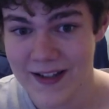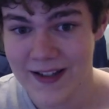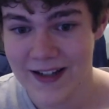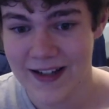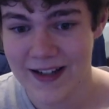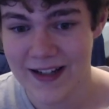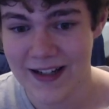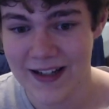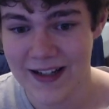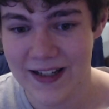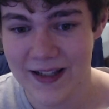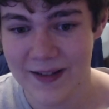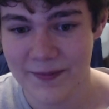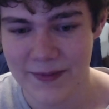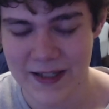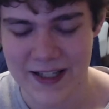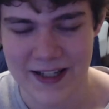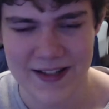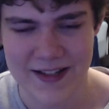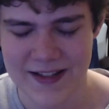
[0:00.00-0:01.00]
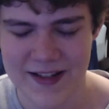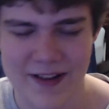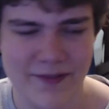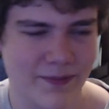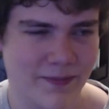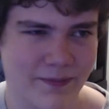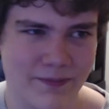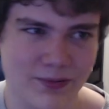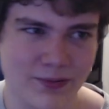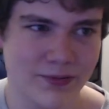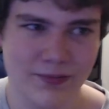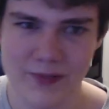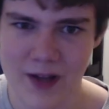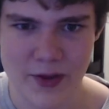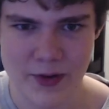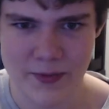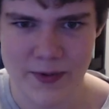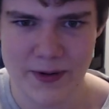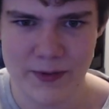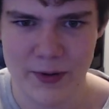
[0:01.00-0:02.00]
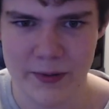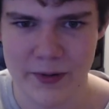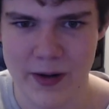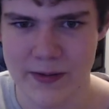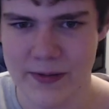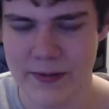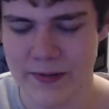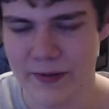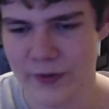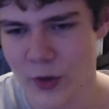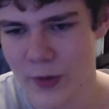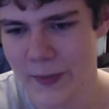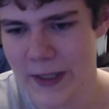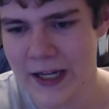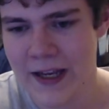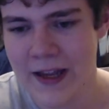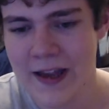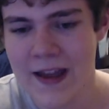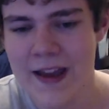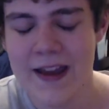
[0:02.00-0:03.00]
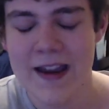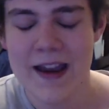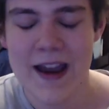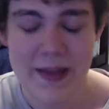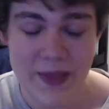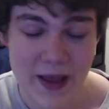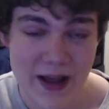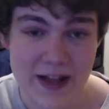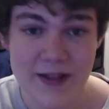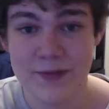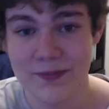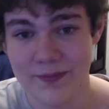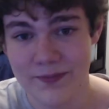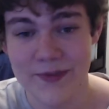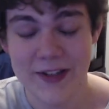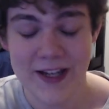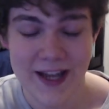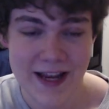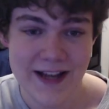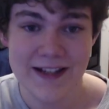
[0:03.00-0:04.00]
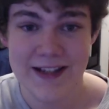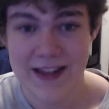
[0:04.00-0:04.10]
uh, because of other people are probably performing, and that's the case.